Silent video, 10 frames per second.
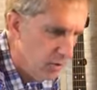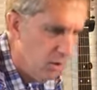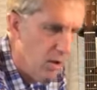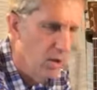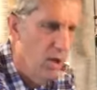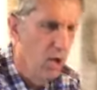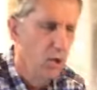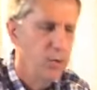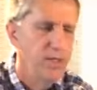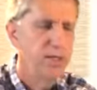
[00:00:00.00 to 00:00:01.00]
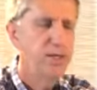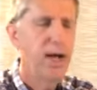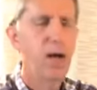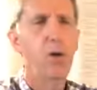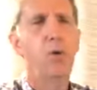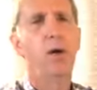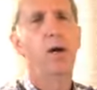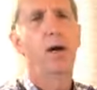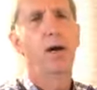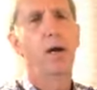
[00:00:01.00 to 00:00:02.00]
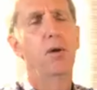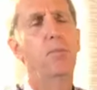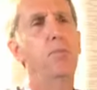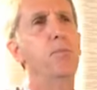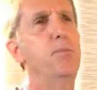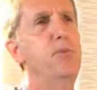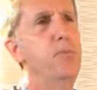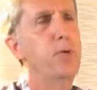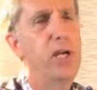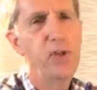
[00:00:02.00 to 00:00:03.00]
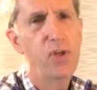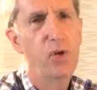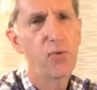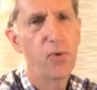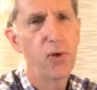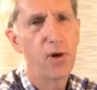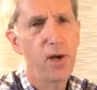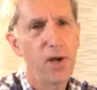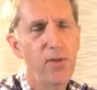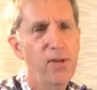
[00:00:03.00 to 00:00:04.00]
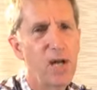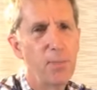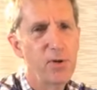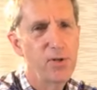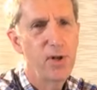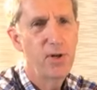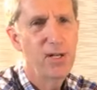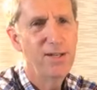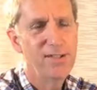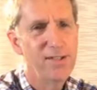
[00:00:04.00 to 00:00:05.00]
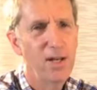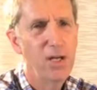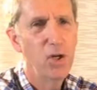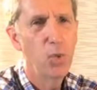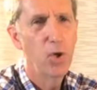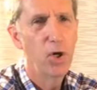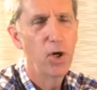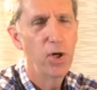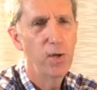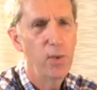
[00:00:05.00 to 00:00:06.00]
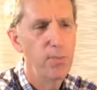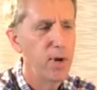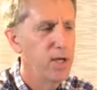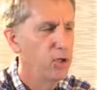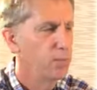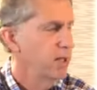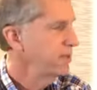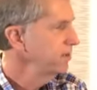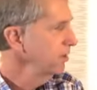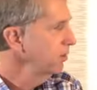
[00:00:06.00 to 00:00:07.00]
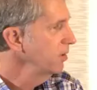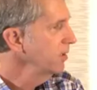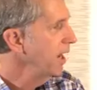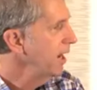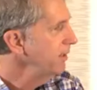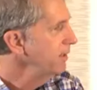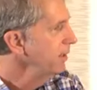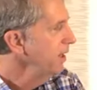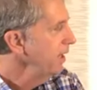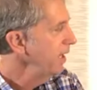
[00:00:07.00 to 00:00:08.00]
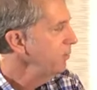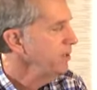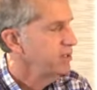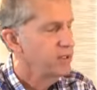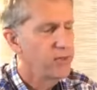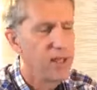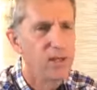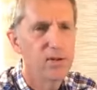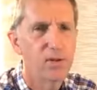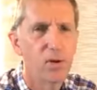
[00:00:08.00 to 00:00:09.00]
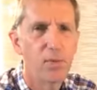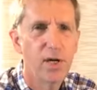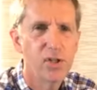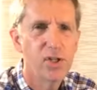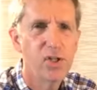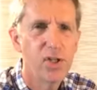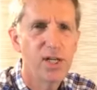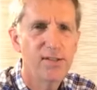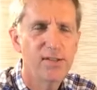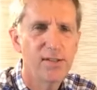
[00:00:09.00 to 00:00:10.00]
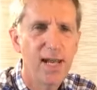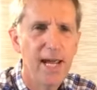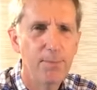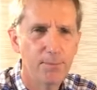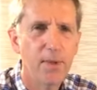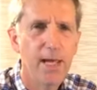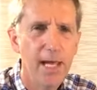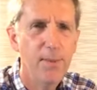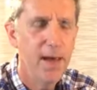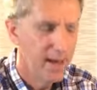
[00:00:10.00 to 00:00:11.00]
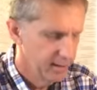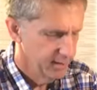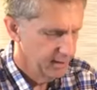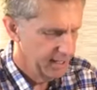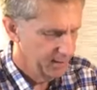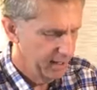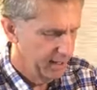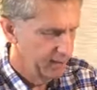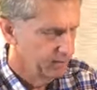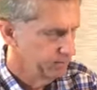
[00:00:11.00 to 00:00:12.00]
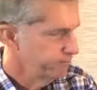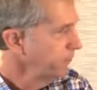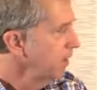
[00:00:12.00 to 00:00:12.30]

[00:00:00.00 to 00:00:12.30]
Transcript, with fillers: So, Lord, we just now uh, praise you for this opportunity to study your word, and we pray you bless it, Lord God. And we just thank you so much. In Jesus' name, amen. Amen.